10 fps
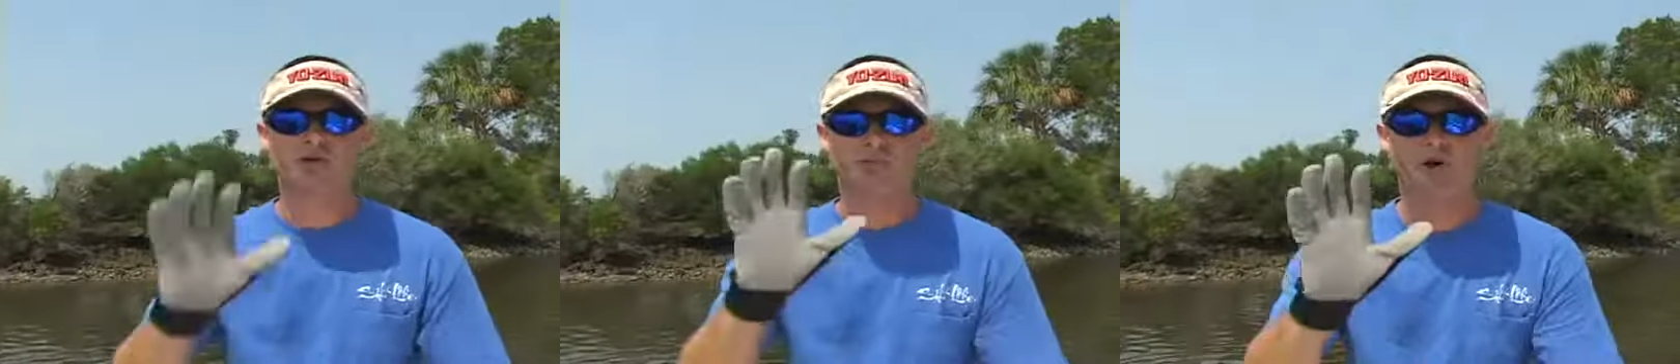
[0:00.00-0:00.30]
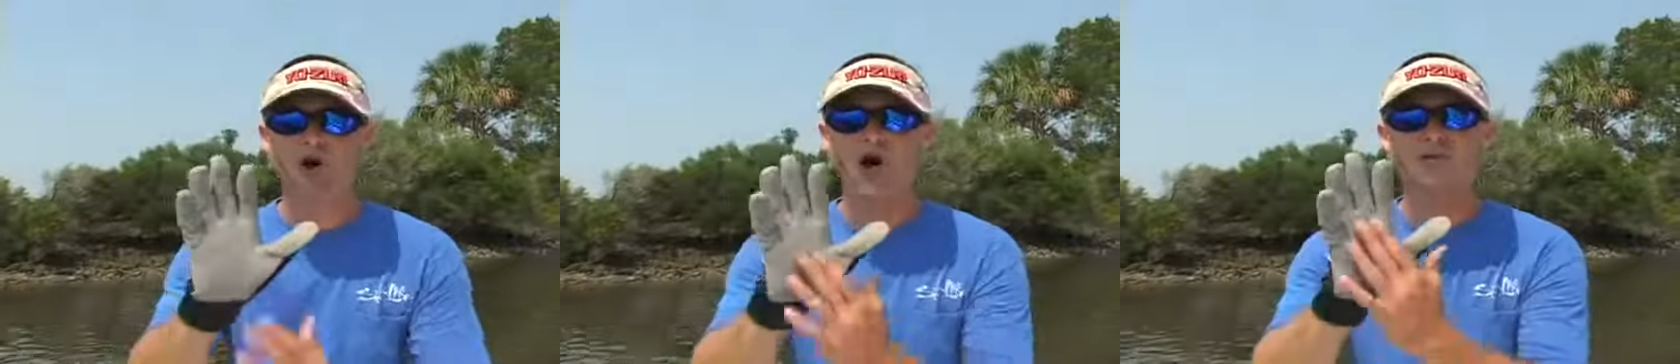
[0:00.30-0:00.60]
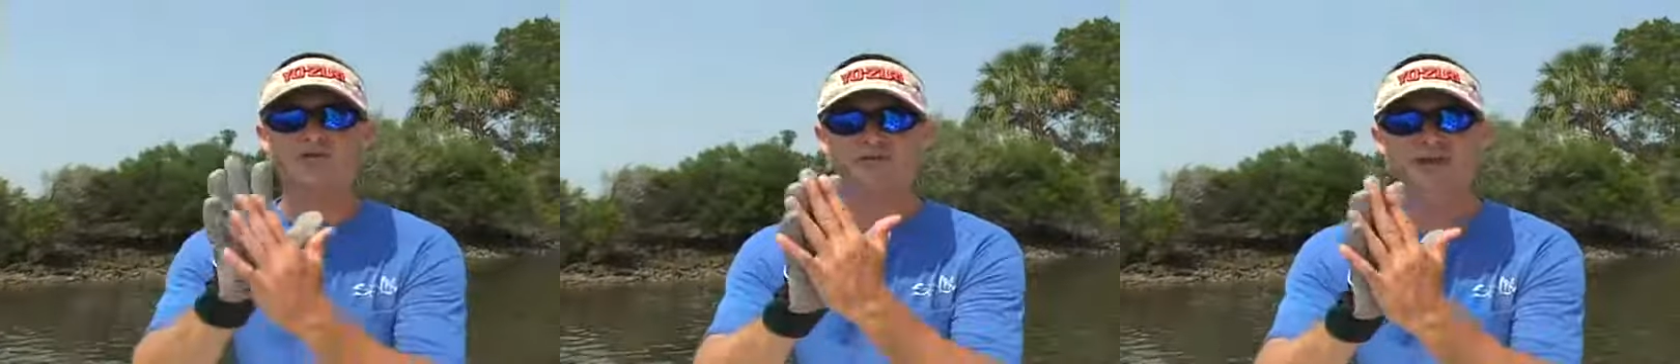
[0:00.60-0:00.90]
The
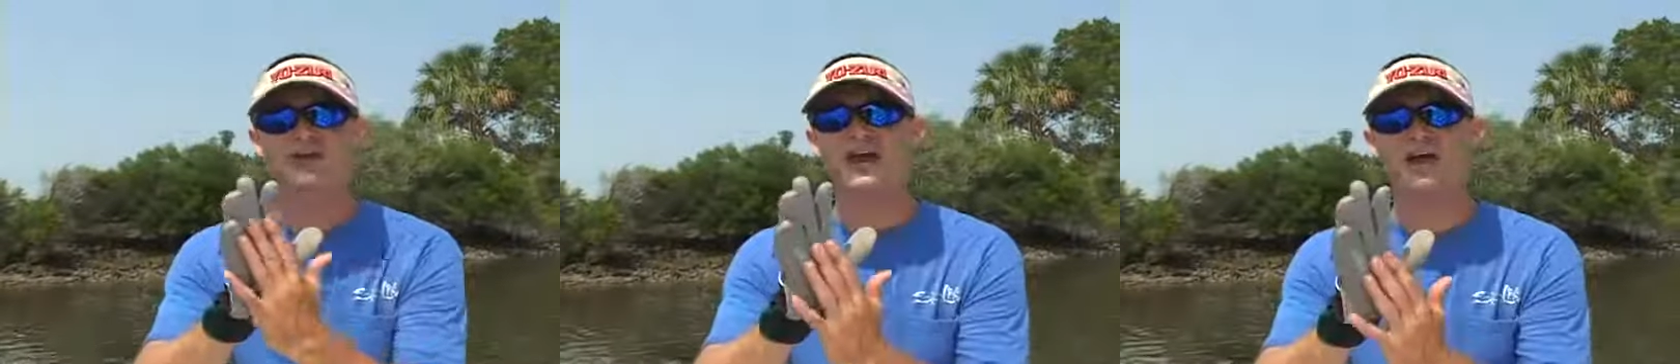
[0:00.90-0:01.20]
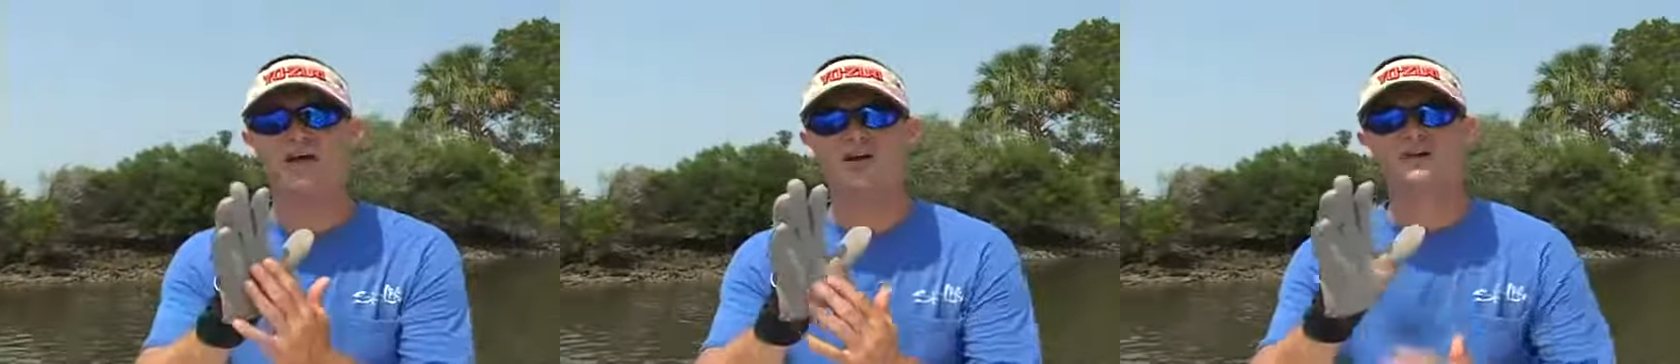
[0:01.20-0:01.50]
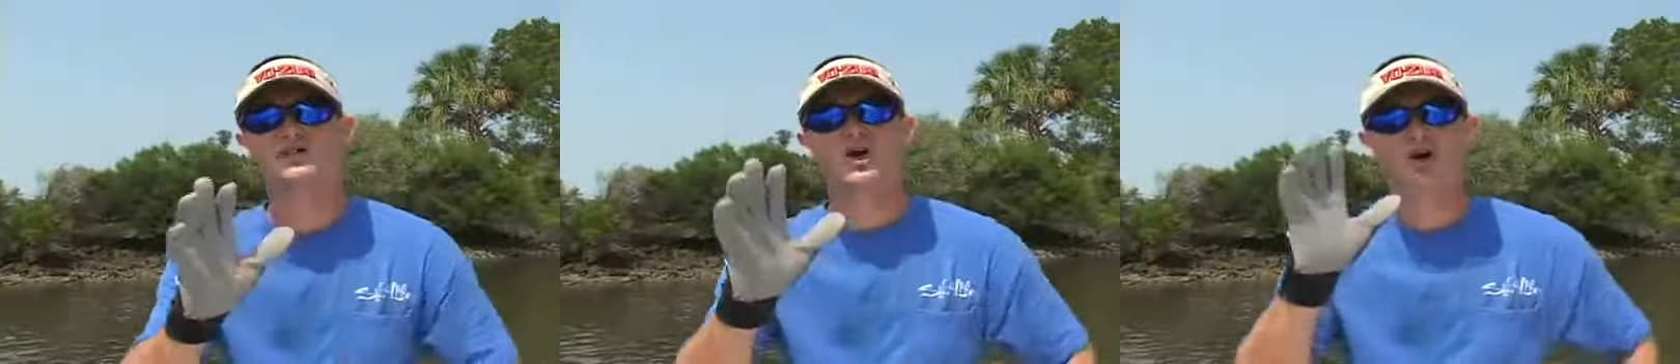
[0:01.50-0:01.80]
palm and finger
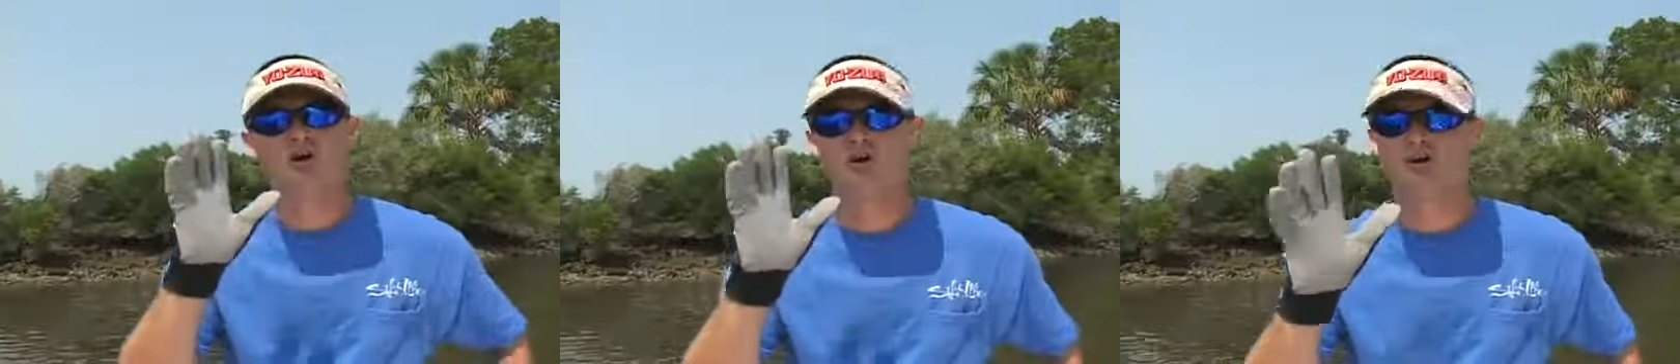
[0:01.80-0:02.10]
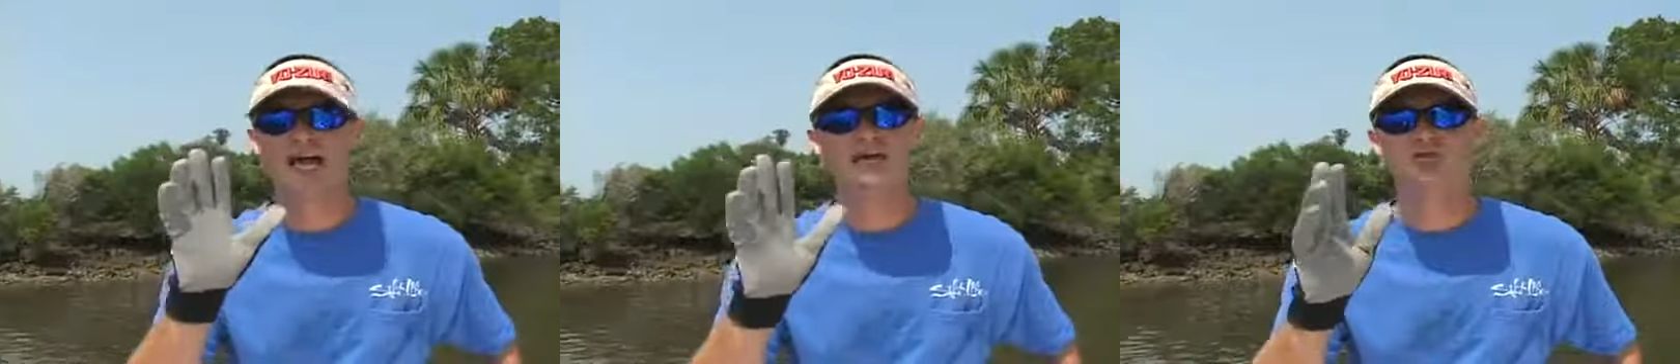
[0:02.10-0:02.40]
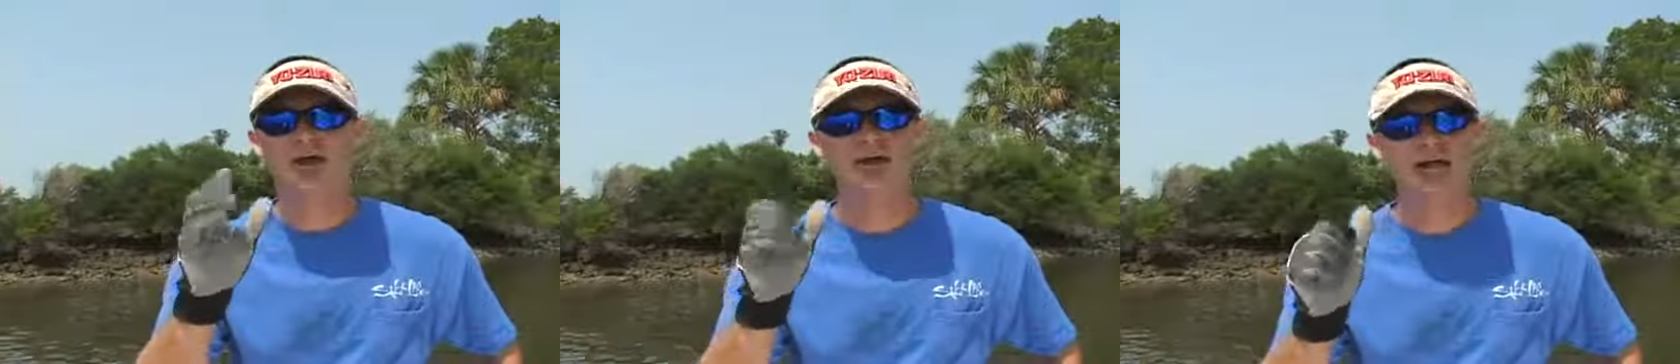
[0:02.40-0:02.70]
areas are a light
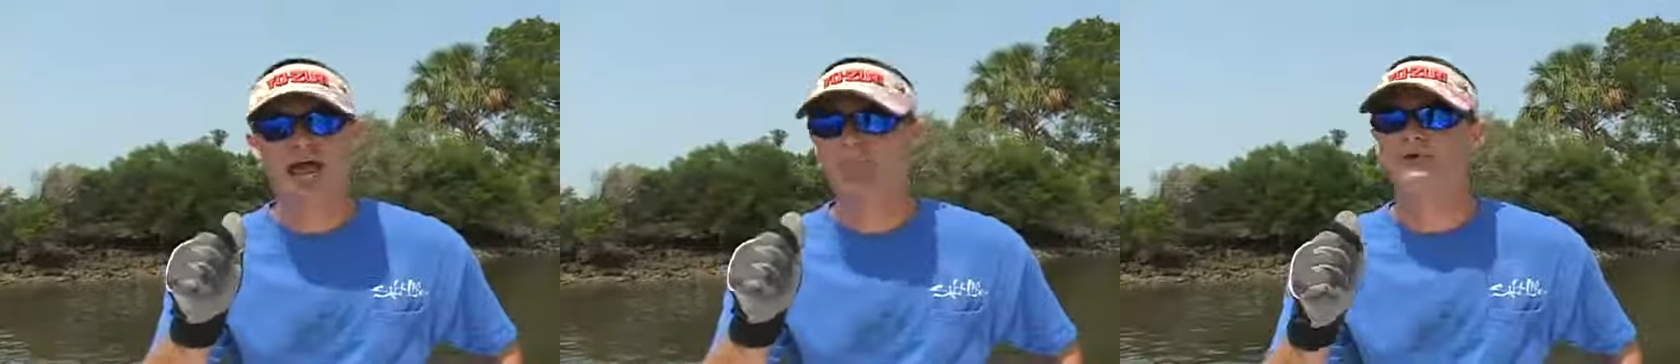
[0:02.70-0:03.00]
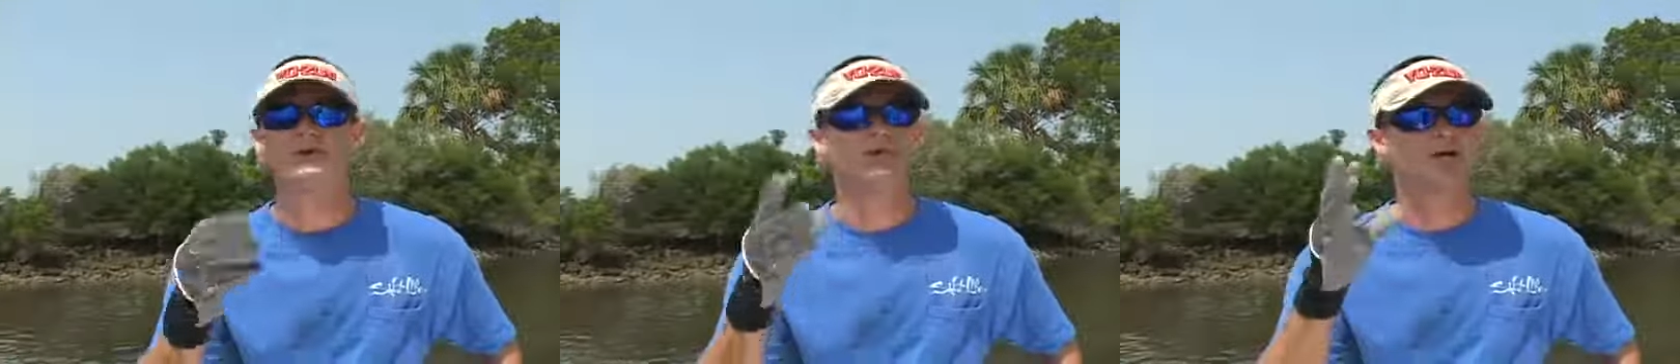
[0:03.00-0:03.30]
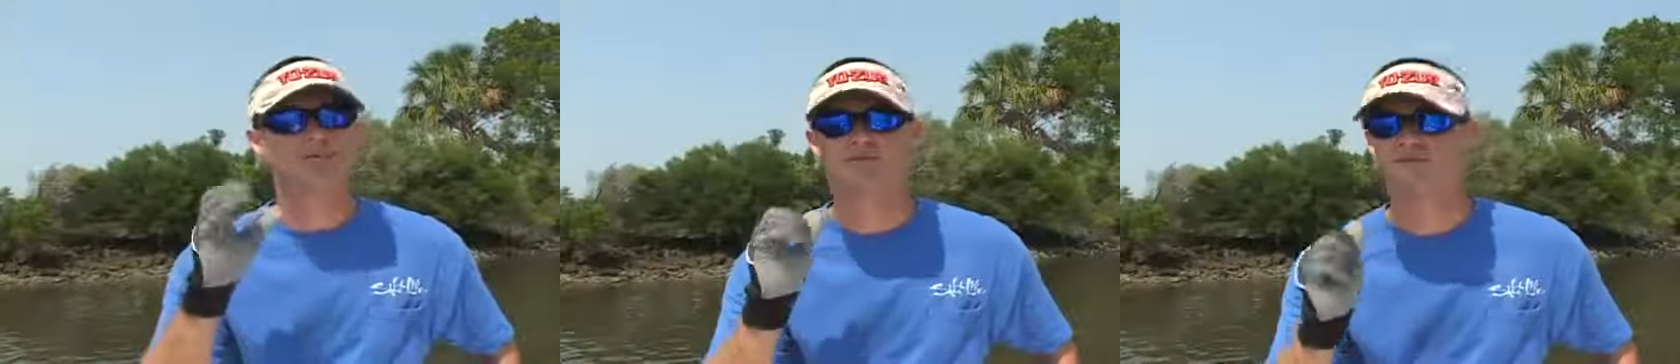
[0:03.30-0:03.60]
gray nappa that
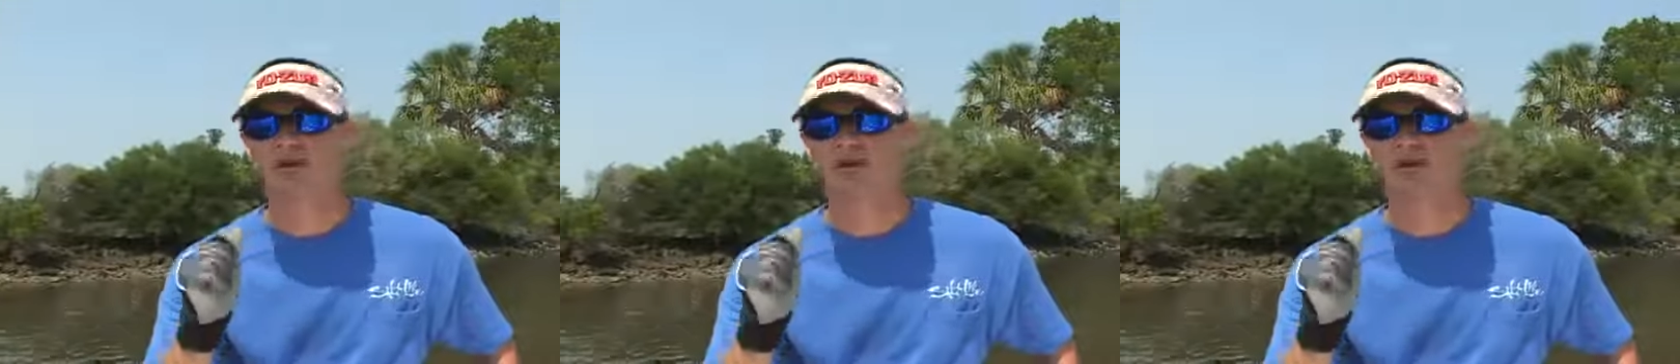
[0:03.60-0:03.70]
becomes